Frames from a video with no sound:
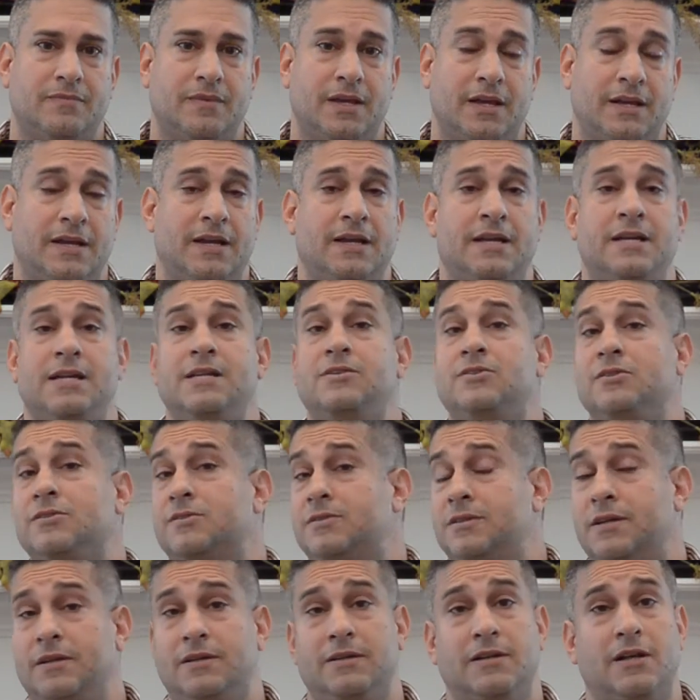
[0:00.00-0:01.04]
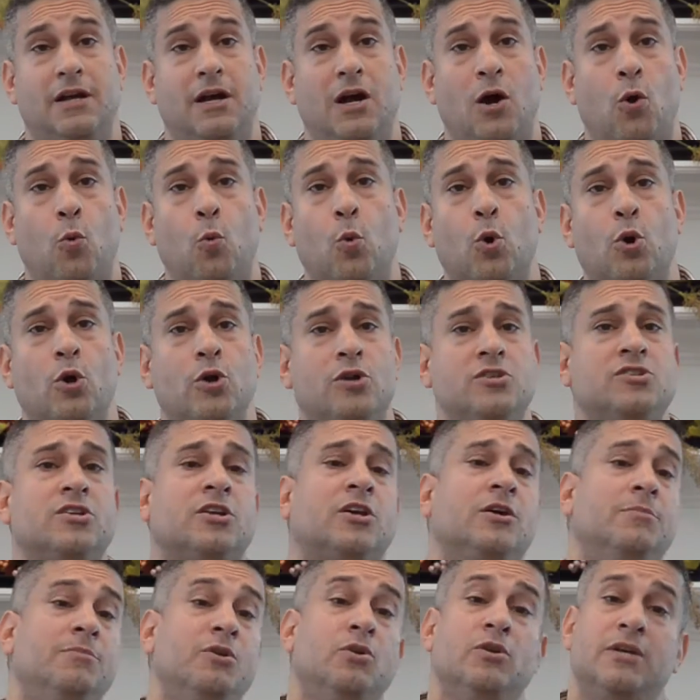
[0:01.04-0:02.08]
and then He just said, a word is a
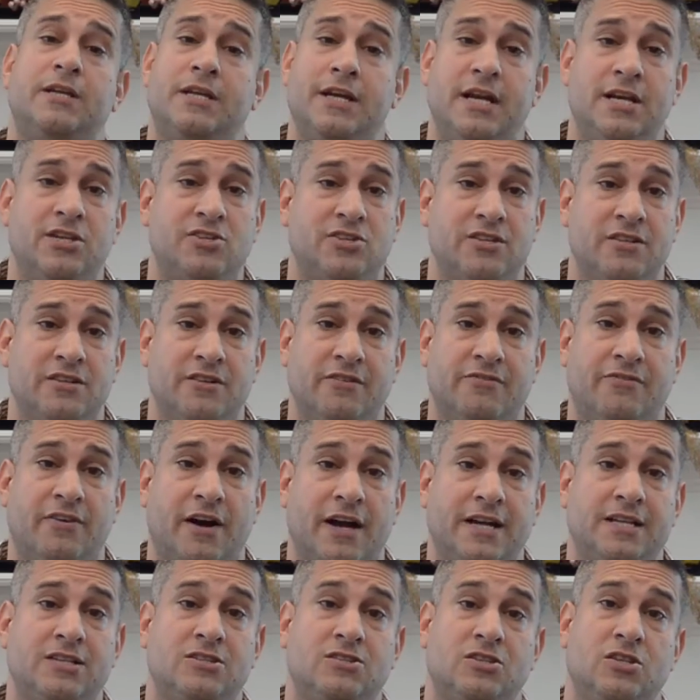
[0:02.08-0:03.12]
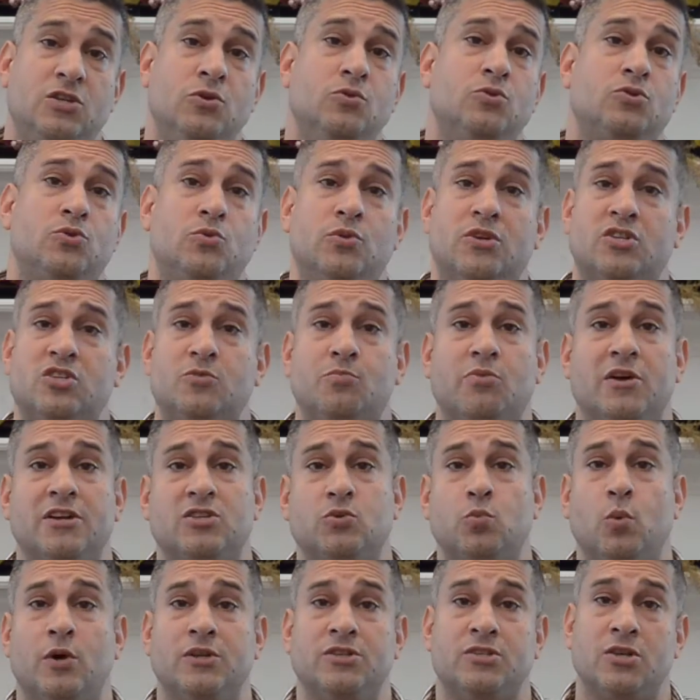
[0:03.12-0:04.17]
communication device used to
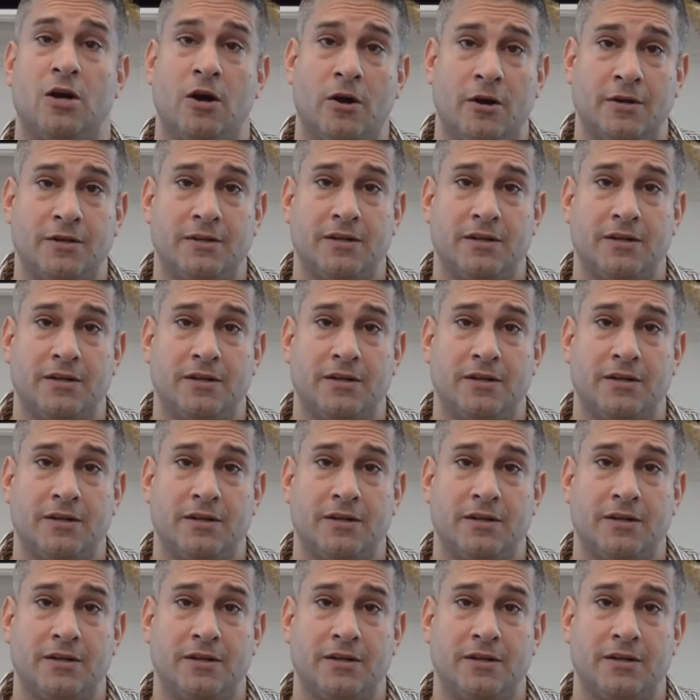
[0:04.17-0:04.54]
express one's heart.